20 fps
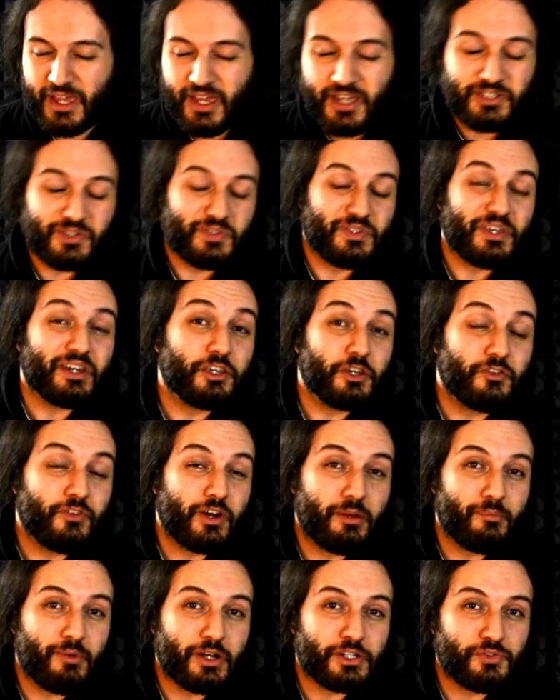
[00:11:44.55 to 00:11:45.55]
So thank you
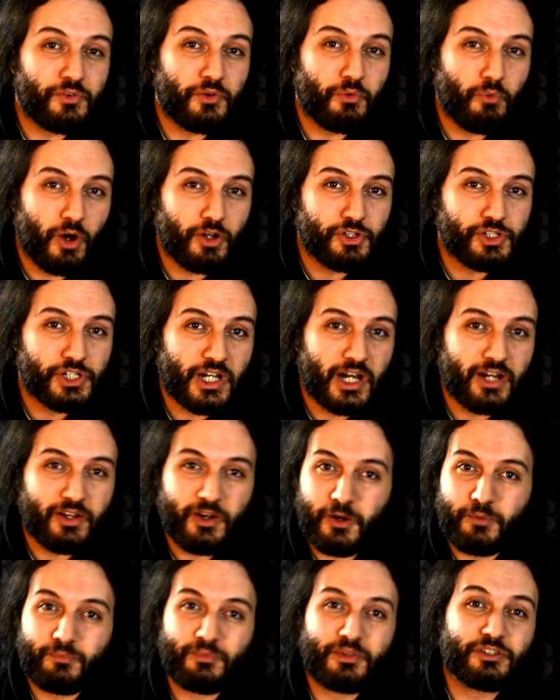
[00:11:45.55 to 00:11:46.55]
very much for watching. I
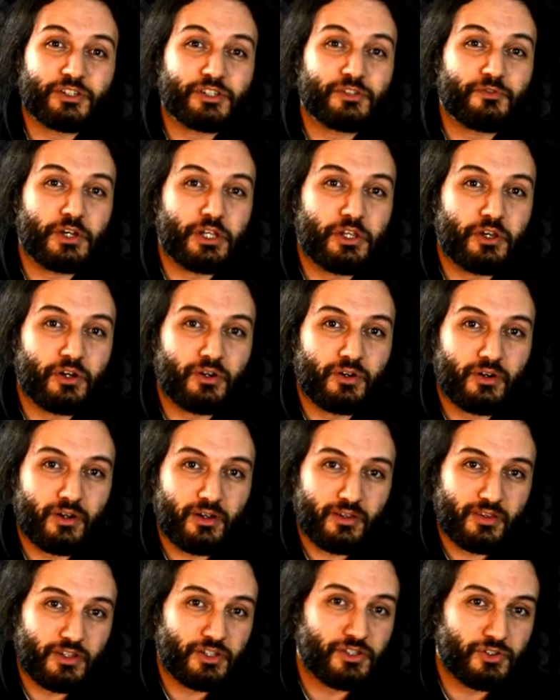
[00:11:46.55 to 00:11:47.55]
hope that this video
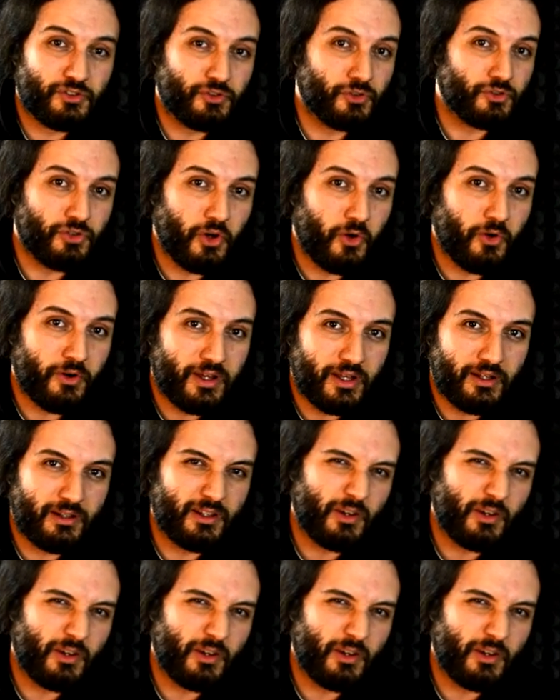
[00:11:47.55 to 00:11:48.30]
and this tutorial,